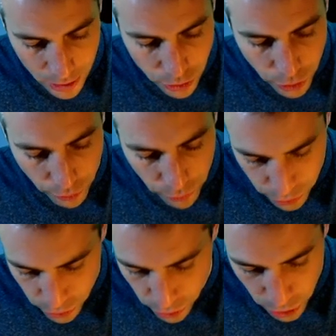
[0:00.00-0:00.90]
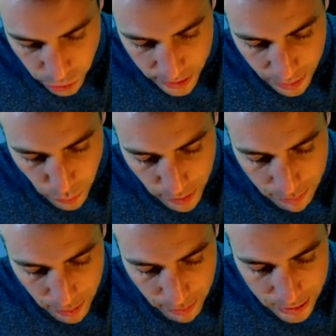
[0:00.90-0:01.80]
So the constraint that we will
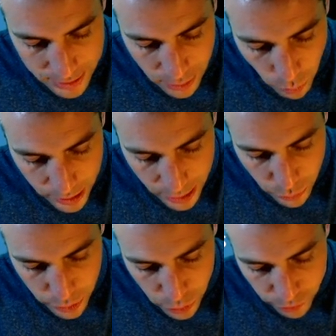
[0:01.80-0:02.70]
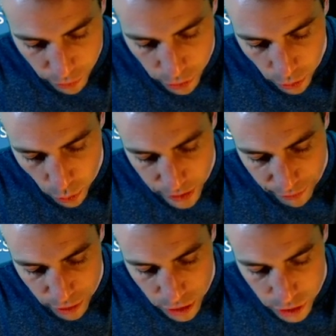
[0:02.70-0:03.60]
implement is the one that we use for all
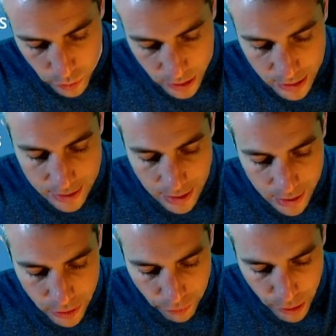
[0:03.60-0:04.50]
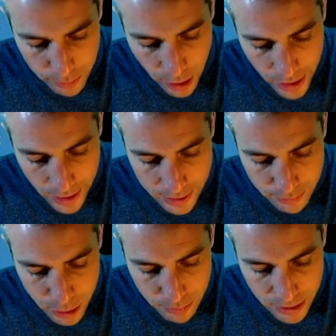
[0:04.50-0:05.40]
different constraints. Is the variable
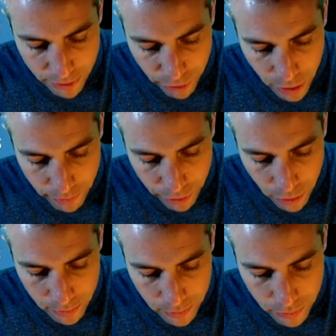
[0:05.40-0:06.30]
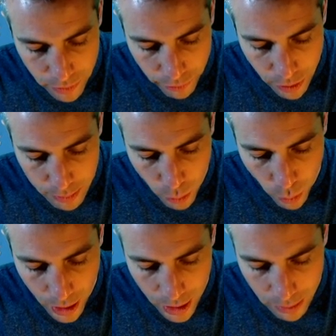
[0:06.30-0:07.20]
x must be different from the variable
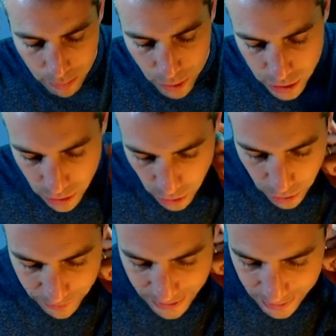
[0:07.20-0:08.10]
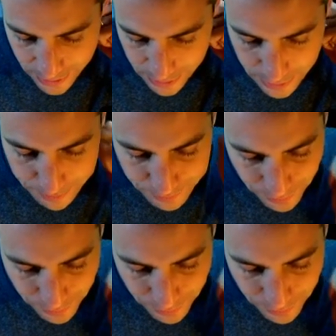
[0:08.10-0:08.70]
y plus an offset c.